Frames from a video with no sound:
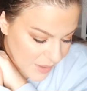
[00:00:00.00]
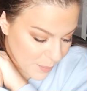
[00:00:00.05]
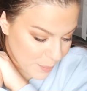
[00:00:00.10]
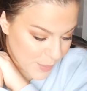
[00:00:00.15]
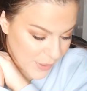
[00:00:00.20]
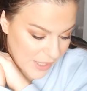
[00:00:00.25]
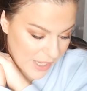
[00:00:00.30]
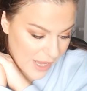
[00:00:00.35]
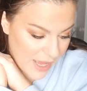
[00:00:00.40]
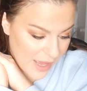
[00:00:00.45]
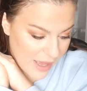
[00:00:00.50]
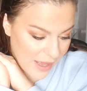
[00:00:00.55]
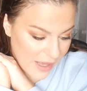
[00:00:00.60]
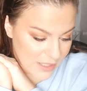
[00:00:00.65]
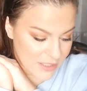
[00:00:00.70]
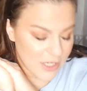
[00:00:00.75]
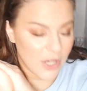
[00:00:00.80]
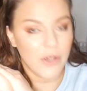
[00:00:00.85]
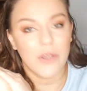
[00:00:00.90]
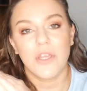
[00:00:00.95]
But yeah,
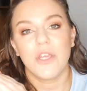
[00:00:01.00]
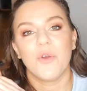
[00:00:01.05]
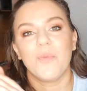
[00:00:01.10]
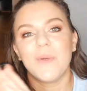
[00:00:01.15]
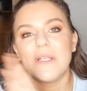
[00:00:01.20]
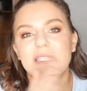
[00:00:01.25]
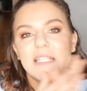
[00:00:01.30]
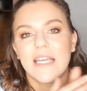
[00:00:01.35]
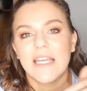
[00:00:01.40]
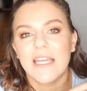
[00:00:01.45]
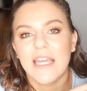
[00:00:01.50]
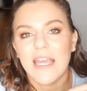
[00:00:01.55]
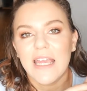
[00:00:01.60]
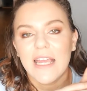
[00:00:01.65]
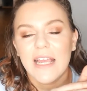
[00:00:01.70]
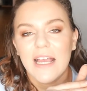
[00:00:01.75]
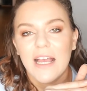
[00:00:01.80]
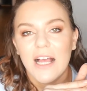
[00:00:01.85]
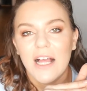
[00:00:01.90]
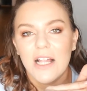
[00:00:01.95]
so you'll be
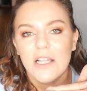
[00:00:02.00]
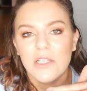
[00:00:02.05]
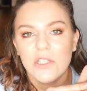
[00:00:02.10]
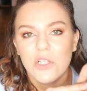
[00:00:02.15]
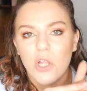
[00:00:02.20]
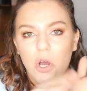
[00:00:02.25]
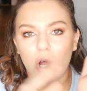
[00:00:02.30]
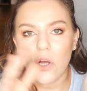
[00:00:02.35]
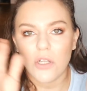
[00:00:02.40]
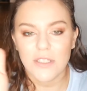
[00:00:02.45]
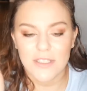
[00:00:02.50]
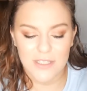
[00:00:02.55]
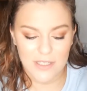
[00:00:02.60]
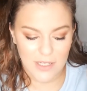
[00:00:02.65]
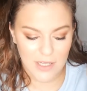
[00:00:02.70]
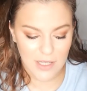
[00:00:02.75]
seeing a lot